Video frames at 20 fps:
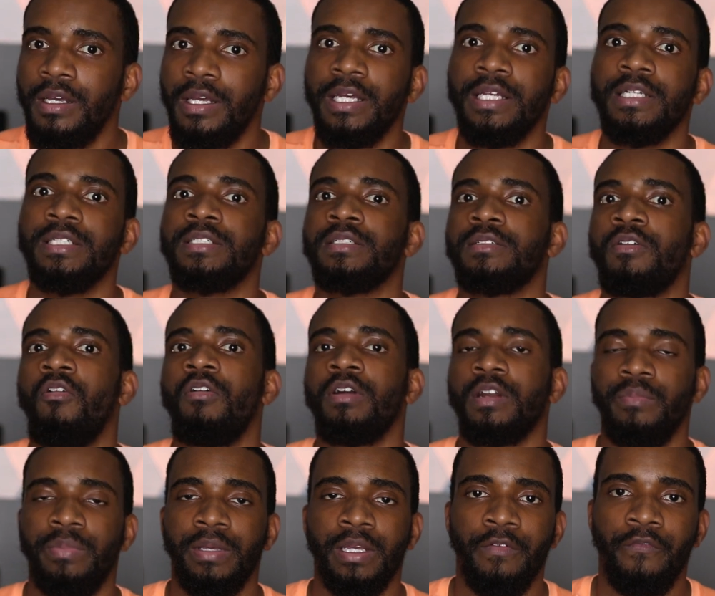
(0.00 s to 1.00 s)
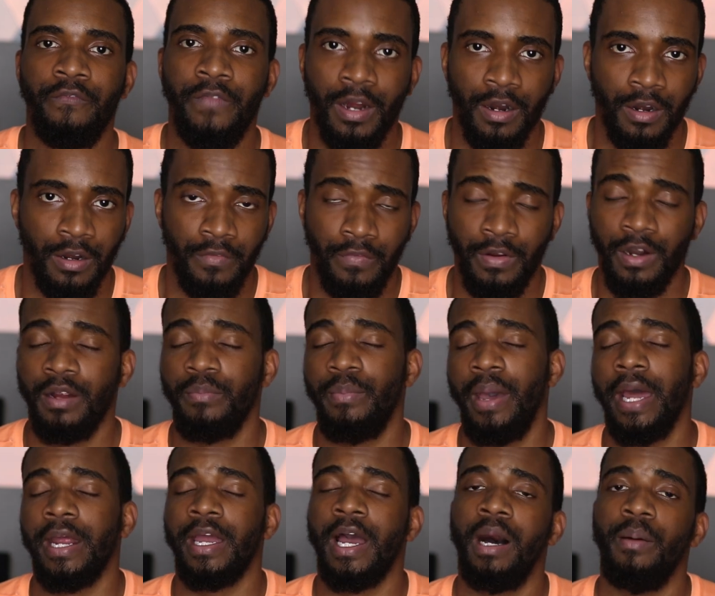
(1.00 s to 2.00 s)
is going to be a very, very
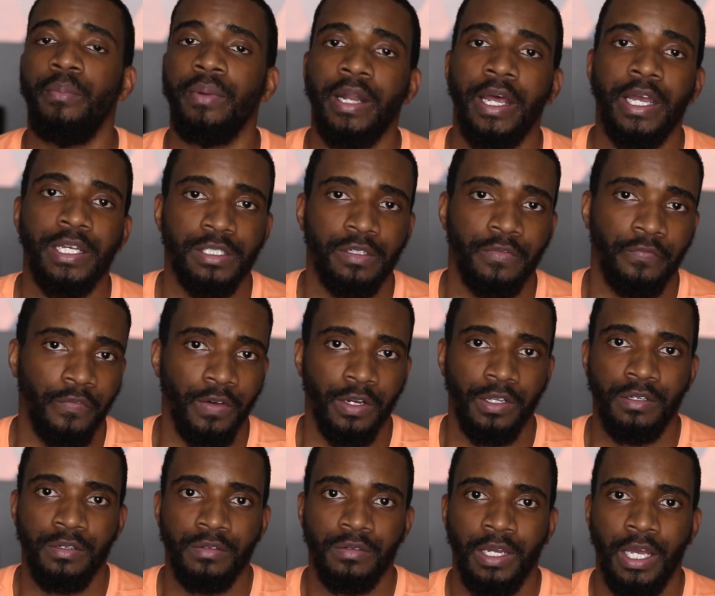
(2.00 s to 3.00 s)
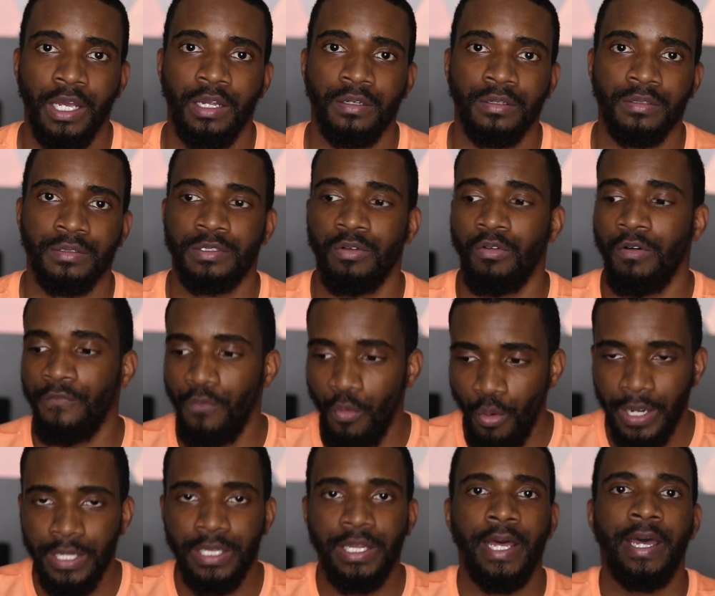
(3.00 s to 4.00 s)
bad combination for you. And to
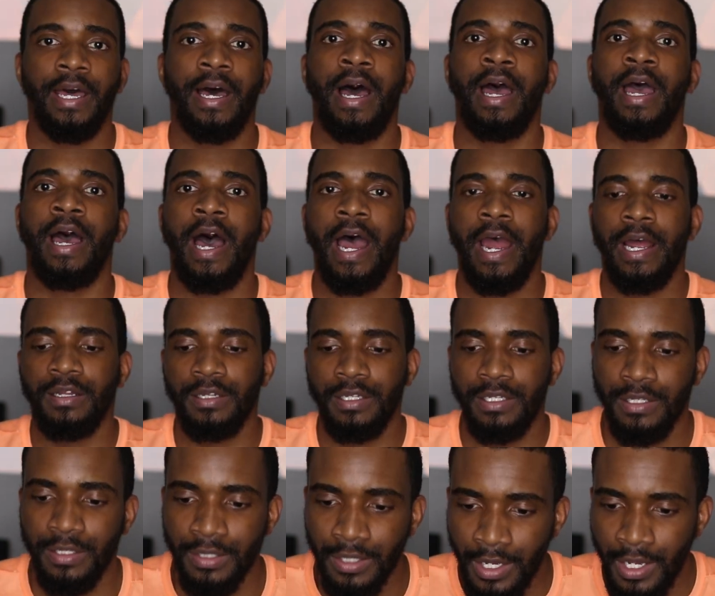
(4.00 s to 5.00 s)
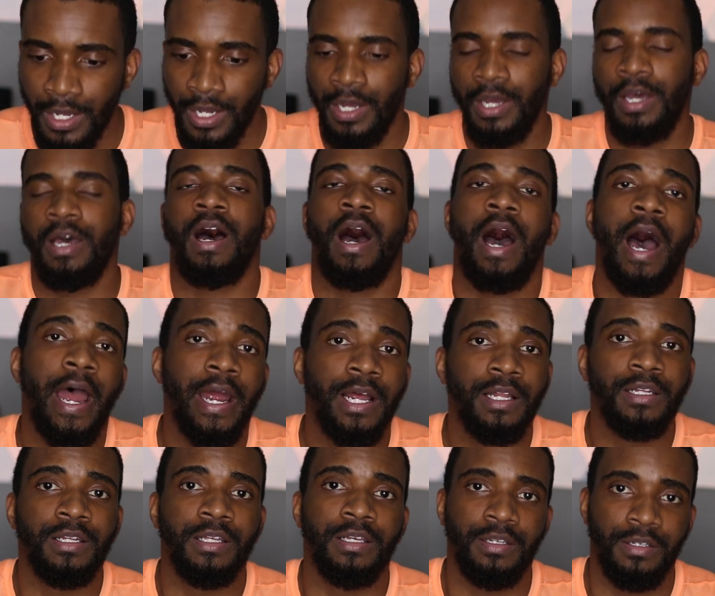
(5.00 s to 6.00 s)
avoid that, I highly,
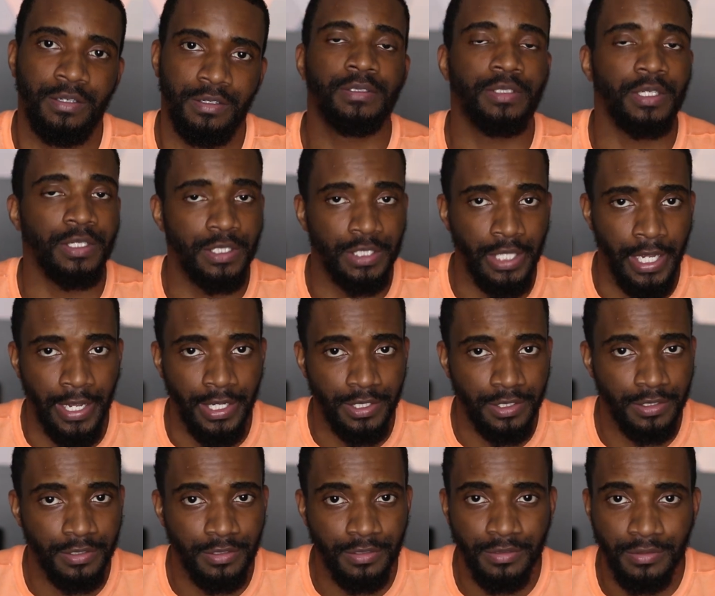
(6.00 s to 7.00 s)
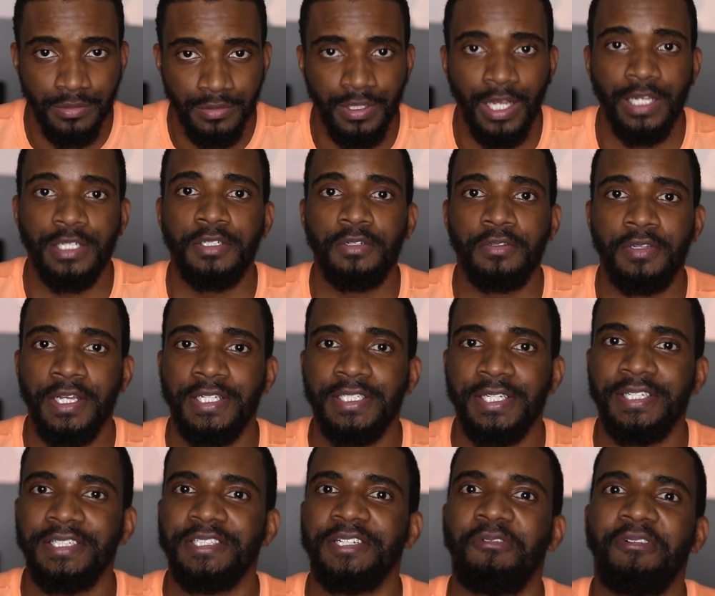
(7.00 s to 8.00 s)
highly suggest that you
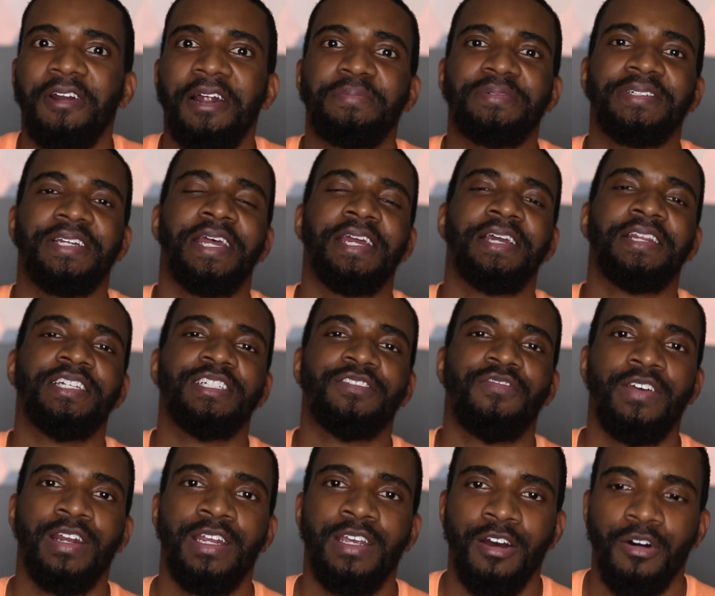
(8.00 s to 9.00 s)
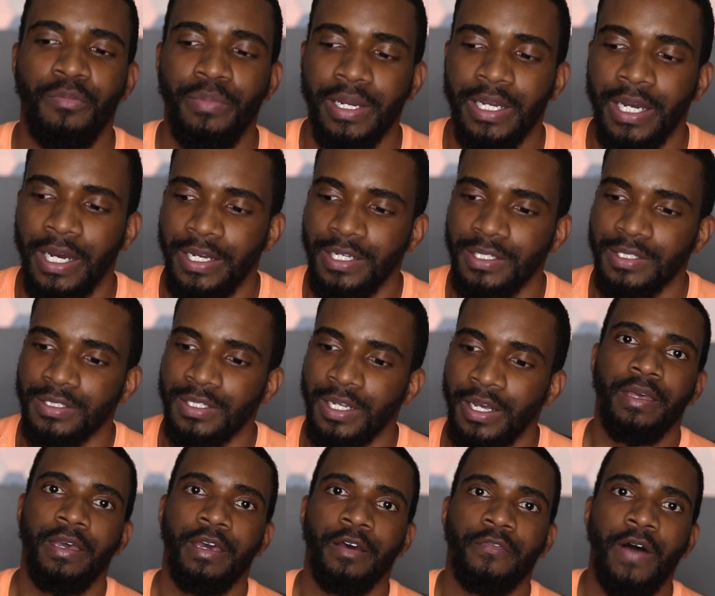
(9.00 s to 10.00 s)
listen to what I'm saying in this video because
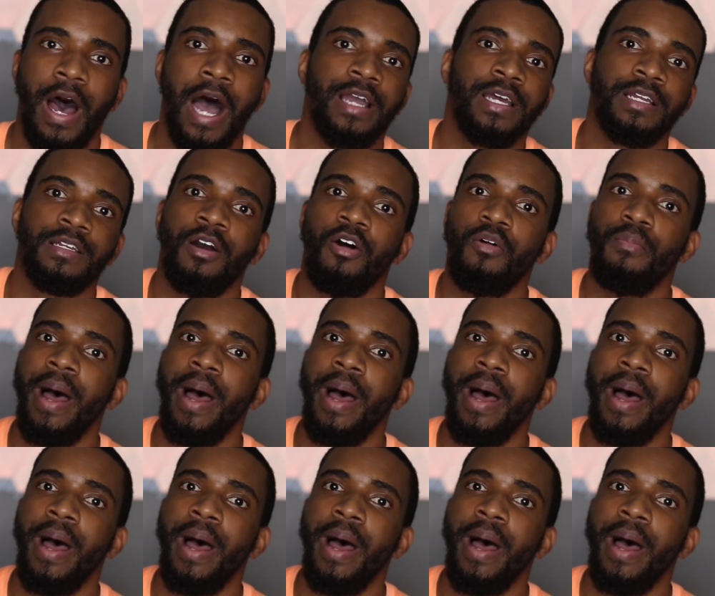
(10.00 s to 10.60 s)
if I could go